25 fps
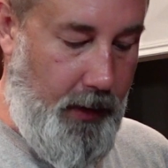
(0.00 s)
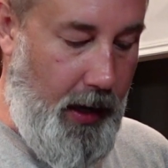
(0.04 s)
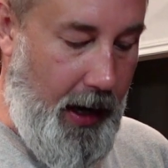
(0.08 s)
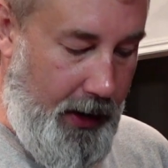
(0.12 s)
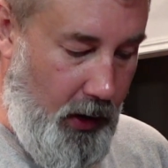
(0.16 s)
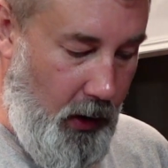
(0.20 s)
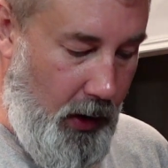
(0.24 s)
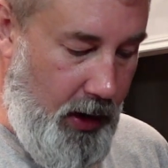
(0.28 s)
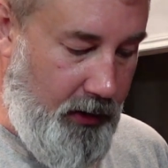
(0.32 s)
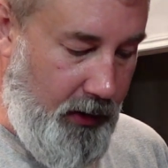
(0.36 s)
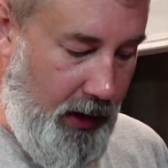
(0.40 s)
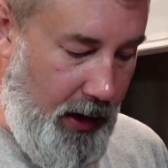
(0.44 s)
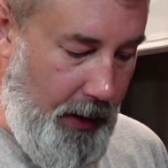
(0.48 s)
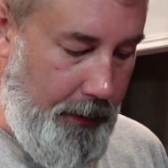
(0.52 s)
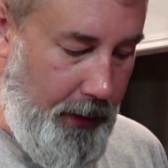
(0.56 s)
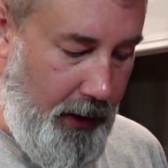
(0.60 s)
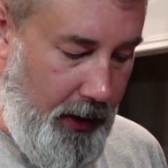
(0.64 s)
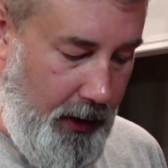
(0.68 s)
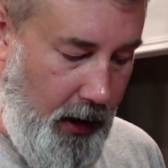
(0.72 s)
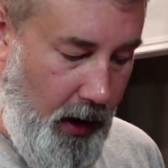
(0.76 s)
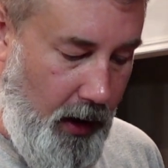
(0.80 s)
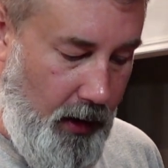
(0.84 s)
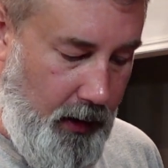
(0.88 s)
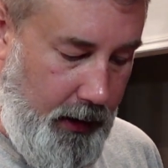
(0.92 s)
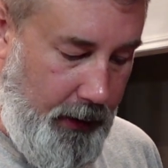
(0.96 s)
I know he said he put
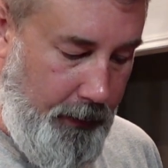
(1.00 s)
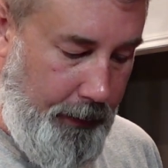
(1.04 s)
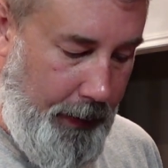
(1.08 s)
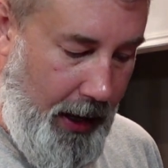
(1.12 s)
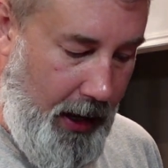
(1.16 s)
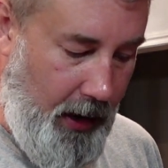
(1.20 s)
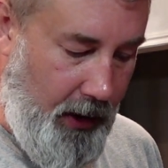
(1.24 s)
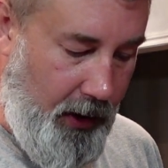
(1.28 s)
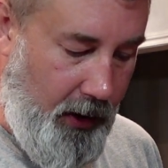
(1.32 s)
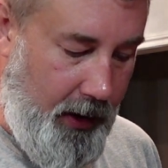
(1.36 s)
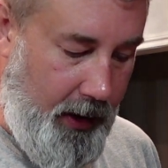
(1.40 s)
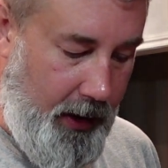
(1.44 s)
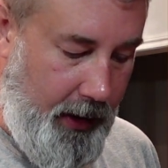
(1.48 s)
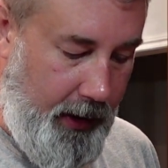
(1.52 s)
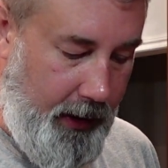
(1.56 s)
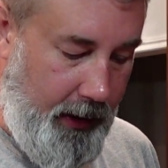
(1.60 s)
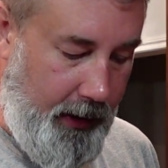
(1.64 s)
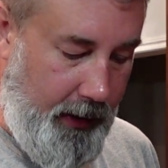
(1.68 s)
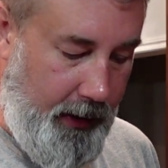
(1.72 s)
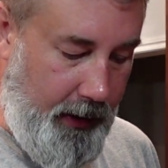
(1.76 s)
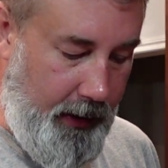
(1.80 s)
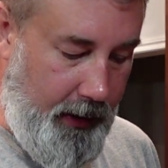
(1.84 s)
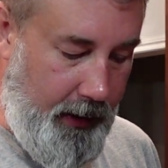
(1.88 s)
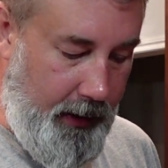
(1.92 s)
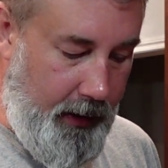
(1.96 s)
garlic powder in it.
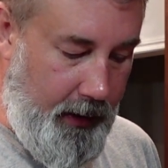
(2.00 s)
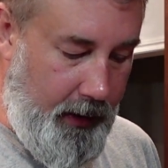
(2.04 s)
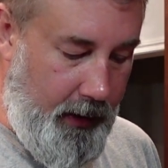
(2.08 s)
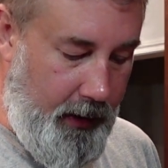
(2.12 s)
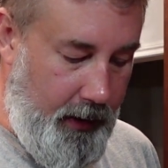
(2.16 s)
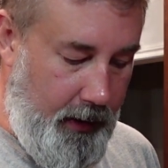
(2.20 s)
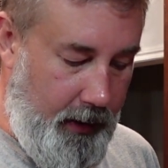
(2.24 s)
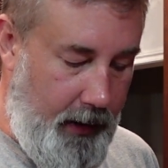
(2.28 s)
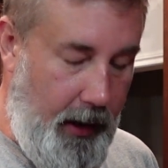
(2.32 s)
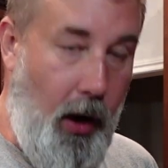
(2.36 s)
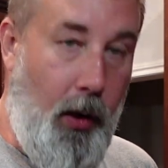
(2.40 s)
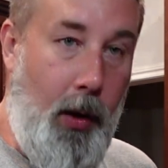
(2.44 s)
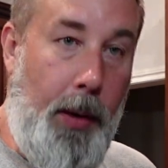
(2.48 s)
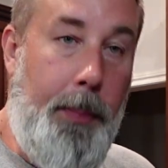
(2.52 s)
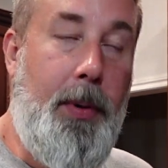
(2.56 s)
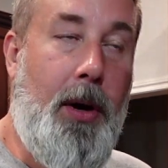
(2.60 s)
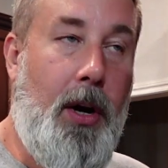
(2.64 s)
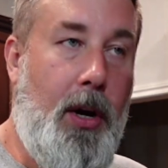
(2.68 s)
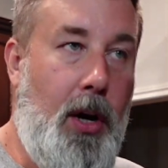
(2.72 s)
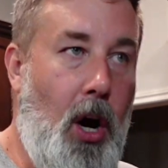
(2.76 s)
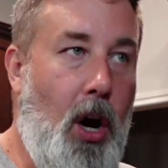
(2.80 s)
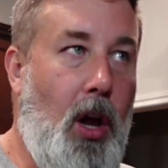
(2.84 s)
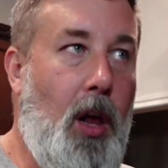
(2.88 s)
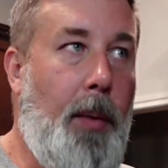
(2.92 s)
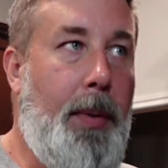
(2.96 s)
No, he put
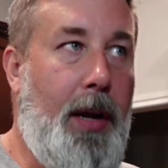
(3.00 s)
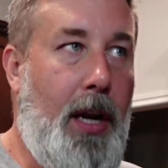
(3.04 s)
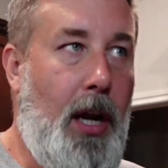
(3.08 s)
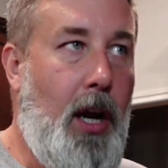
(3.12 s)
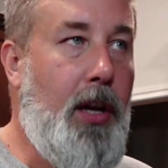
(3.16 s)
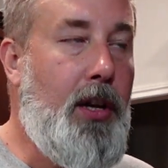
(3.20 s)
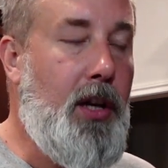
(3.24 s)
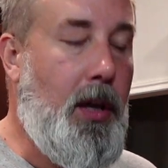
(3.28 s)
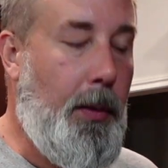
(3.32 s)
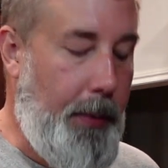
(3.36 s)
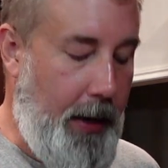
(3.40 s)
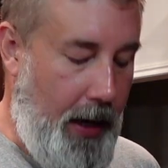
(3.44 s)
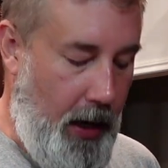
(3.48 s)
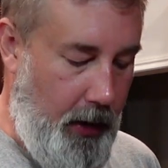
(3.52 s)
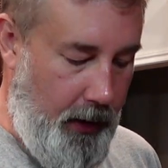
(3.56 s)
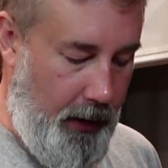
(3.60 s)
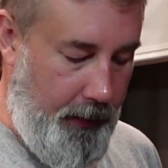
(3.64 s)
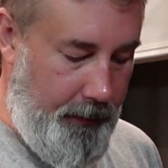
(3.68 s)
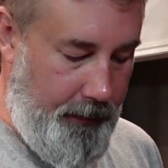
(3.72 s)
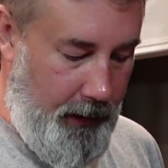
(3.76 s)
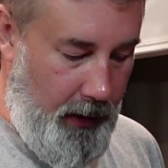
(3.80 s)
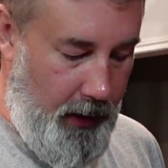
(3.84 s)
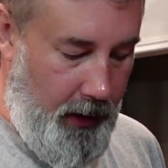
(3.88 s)
garlic, but onion powder.